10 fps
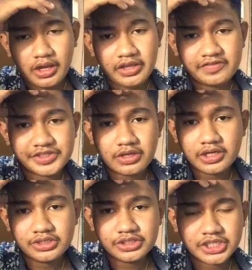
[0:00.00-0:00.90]
I have
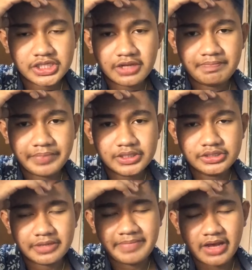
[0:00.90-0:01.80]
started to think and
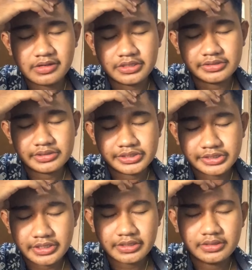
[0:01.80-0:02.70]
ponder about it,
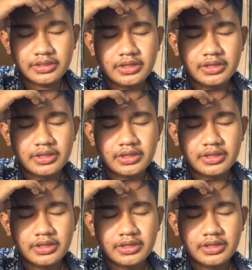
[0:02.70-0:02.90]
sir.